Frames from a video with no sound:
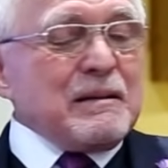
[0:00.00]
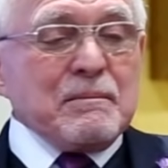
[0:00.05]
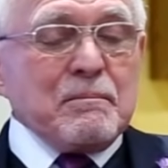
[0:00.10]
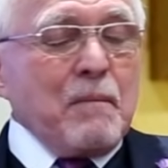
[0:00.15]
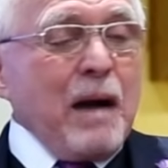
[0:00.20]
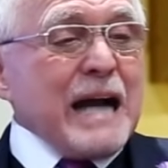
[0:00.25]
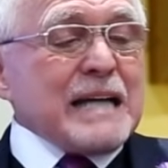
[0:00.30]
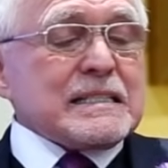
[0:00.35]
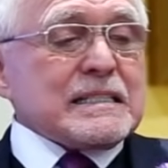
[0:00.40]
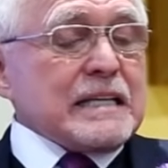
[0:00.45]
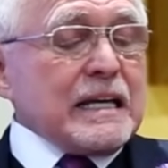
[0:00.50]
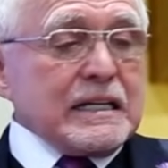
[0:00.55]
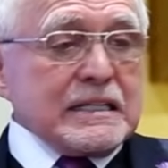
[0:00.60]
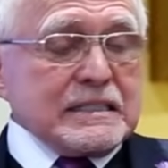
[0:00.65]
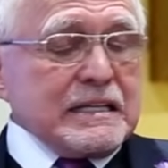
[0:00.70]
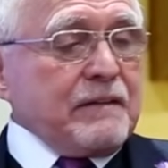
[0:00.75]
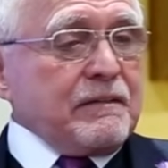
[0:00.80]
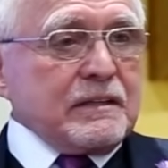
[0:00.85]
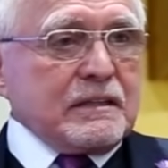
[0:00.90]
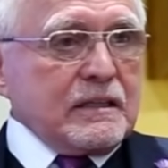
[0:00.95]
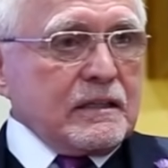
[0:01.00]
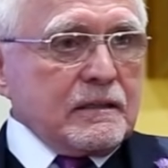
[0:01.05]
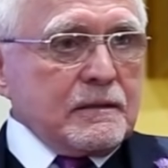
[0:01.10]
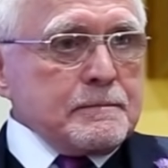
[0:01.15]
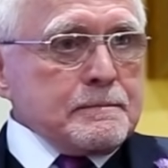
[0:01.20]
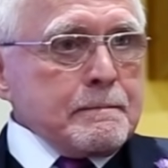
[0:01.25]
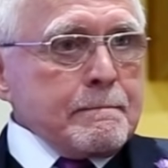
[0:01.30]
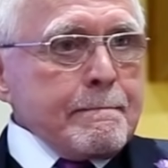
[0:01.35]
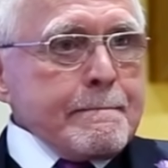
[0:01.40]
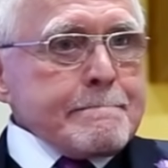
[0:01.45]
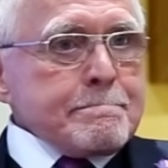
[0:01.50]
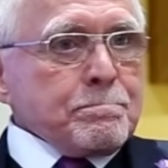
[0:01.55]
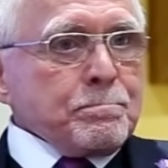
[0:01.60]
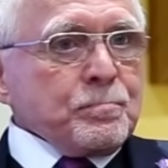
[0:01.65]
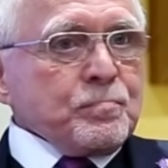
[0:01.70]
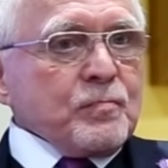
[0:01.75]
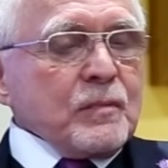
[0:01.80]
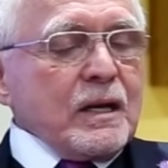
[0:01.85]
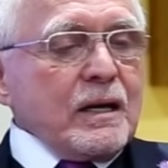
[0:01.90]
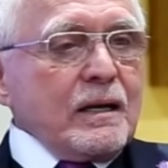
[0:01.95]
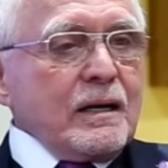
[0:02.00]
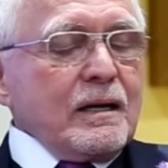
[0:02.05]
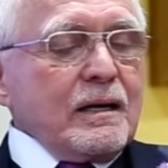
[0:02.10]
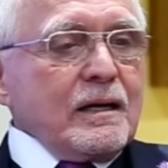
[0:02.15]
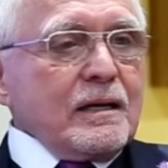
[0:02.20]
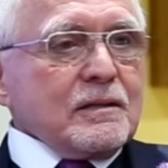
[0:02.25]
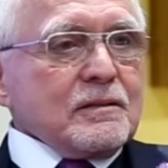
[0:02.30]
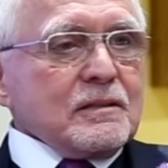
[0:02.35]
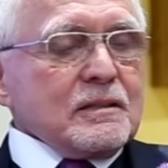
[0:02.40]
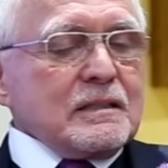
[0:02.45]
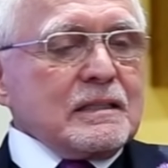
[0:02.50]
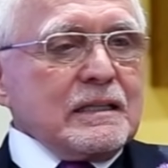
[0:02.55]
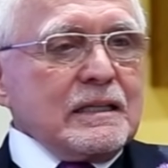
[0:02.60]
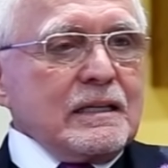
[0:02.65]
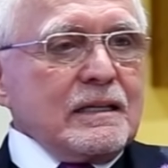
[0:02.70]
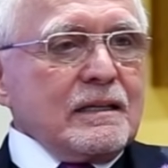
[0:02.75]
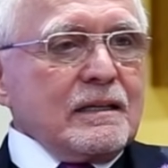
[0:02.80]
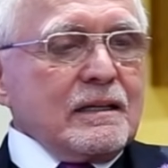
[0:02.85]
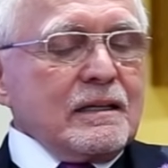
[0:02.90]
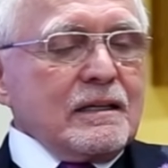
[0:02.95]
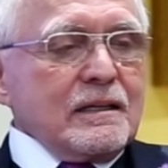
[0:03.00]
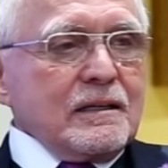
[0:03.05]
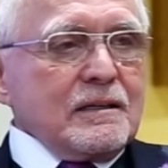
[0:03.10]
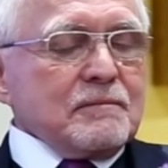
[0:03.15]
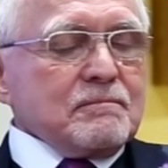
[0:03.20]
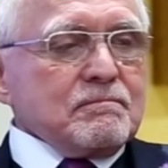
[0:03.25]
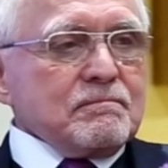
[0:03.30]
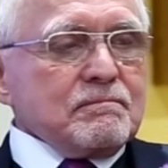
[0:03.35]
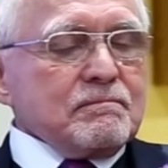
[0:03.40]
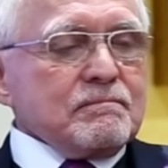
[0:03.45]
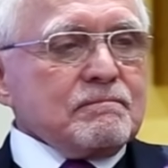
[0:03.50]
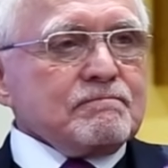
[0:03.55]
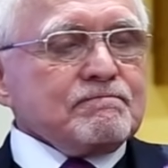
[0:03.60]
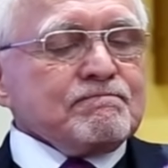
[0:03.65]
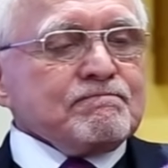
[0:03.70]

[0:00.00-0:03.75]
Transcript: mindset is everything. Uh, the um,